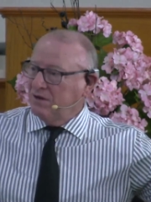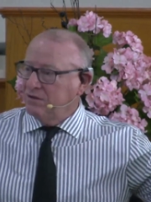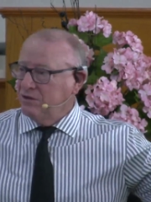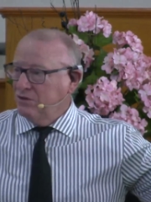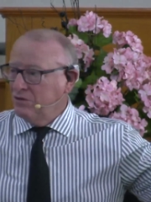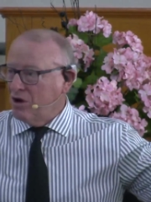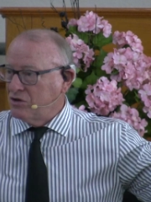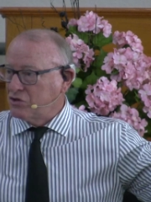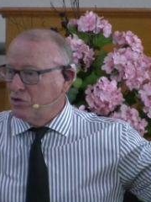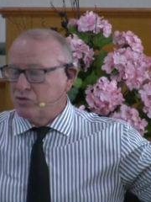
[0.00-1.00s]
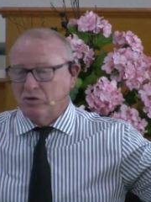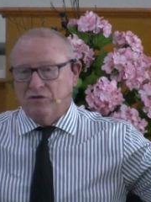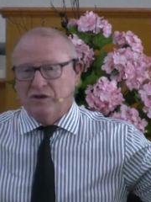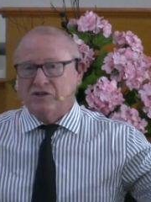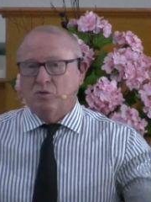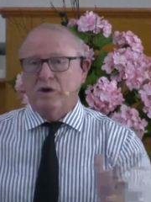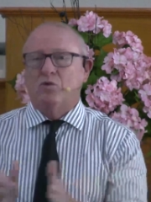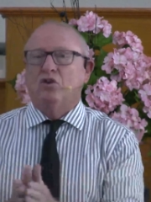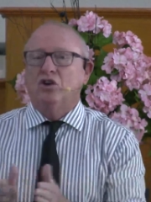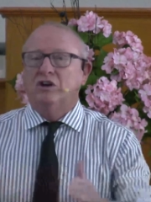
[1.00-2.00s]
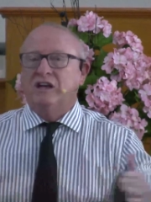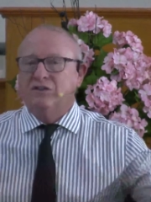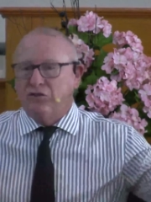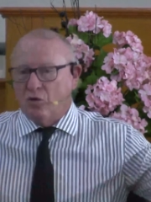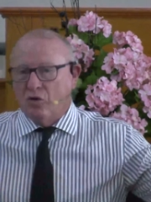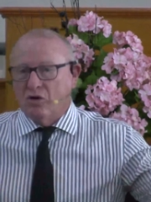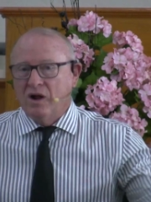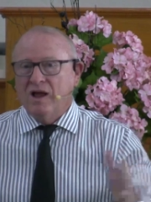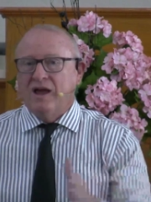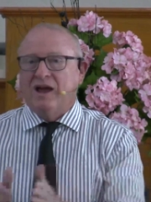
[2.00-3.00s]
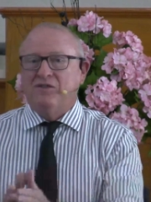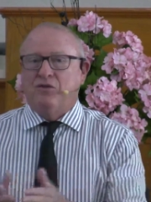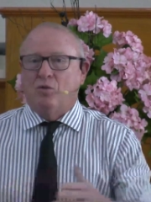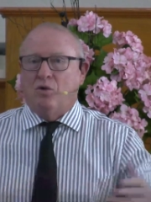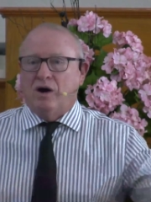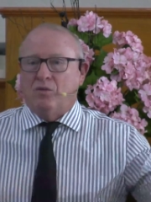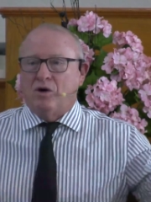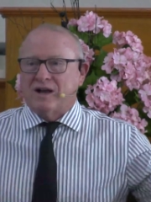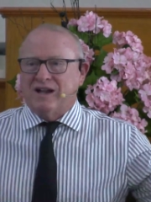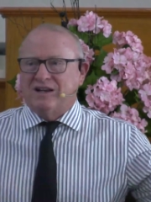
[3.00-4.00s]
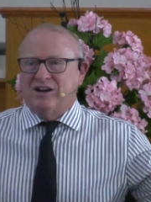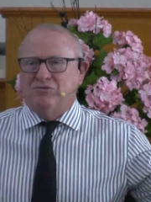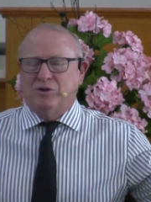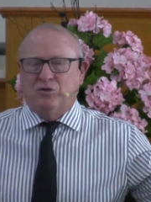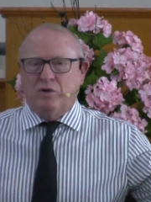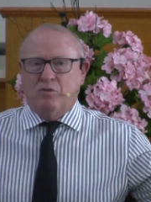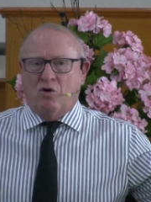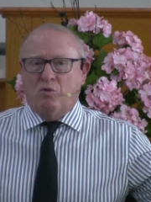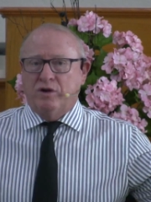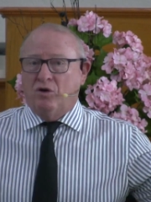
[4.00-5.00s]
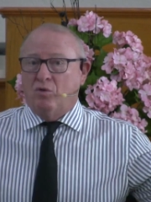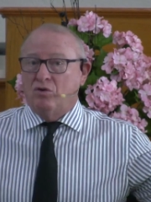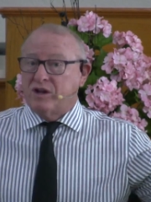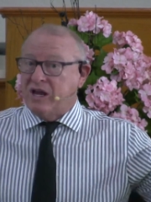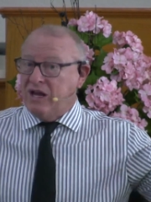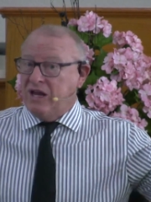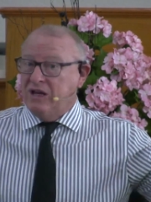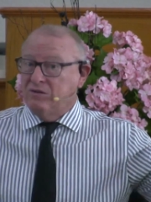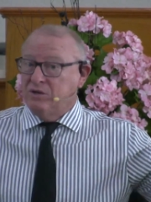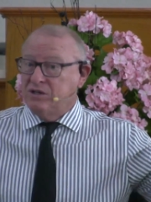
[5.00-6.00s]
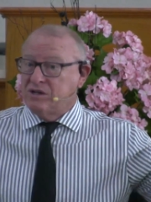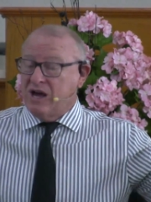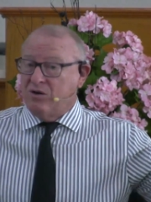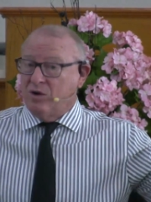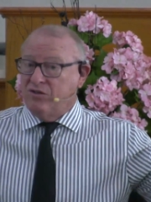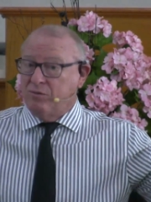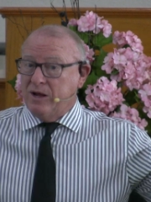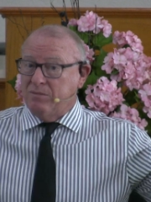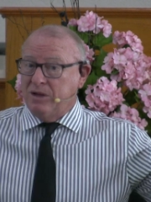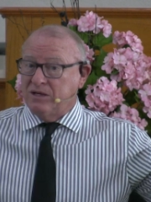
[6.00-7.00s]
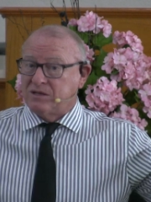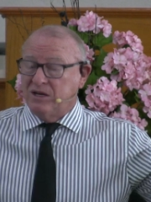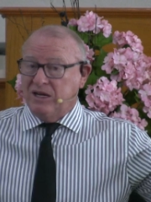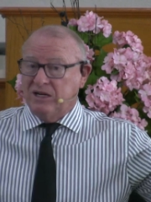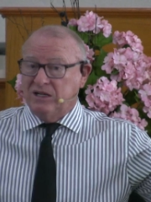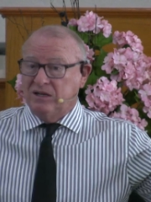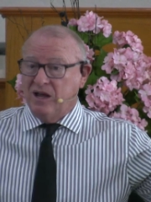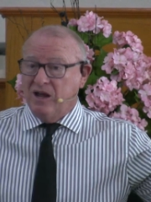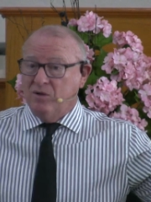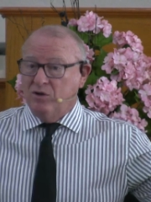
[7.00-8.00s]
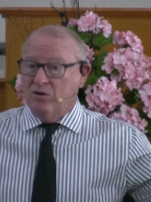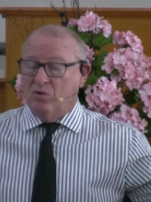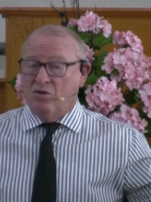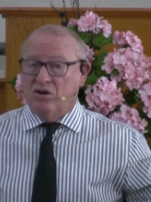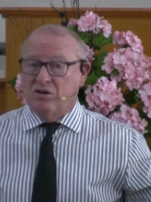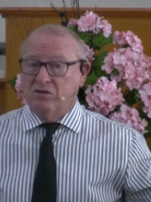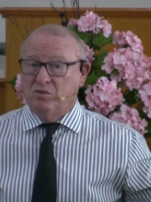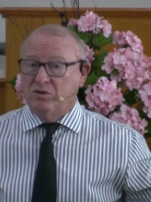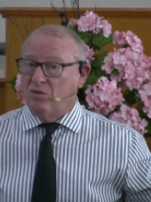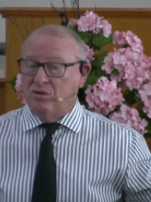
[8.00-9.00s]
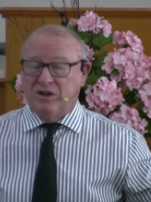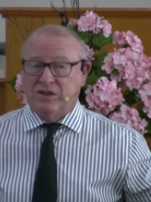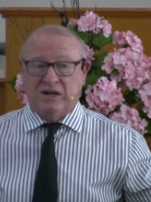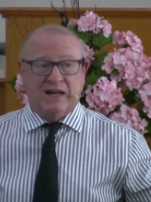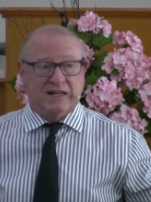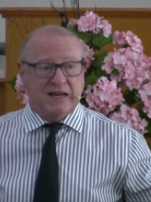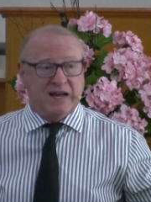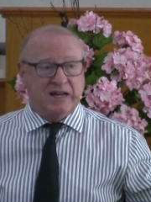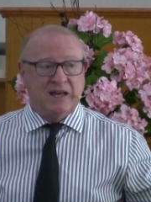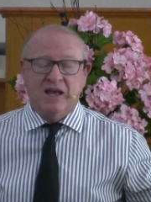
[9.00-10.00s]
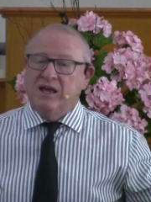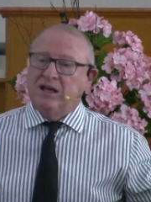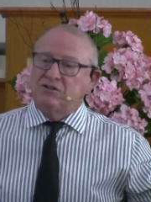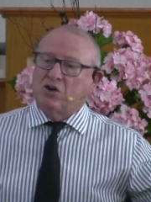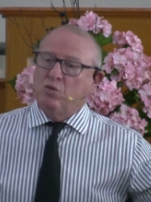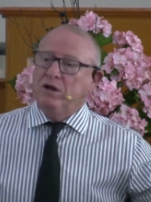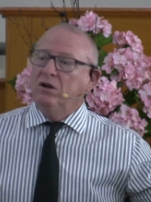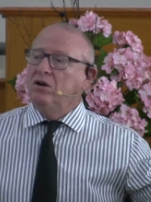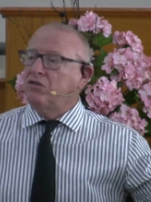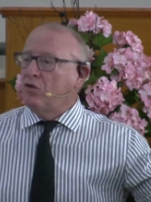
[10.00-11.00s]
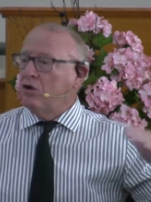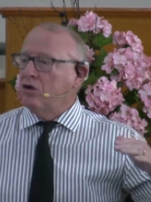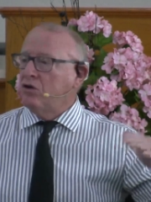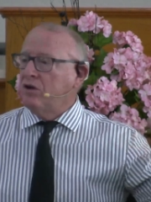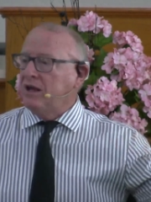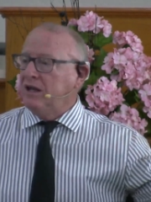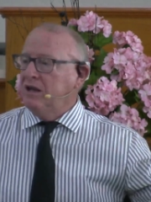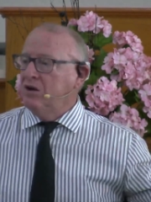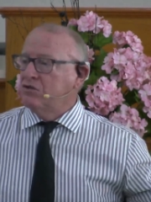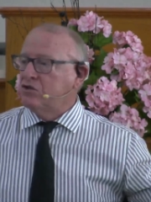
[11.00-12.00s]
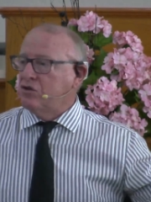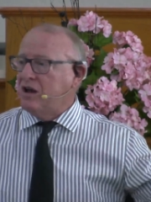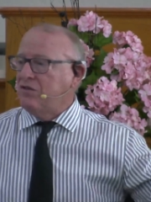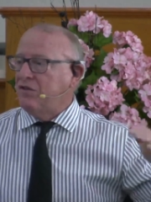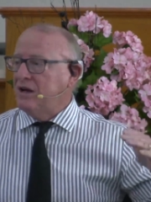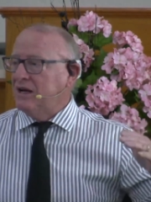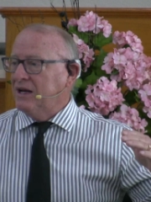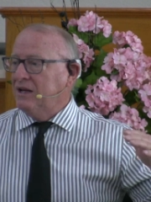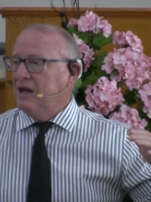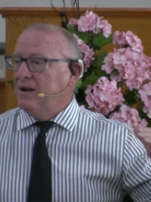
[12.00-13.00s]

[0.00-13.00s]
to the Constitutional Convention, we were looking for a for what, what kind of government do we want? We don't want a king. We just got away from that mess in England. We don't want a, we don't want anything like that. And so we looked for 180 years to try to find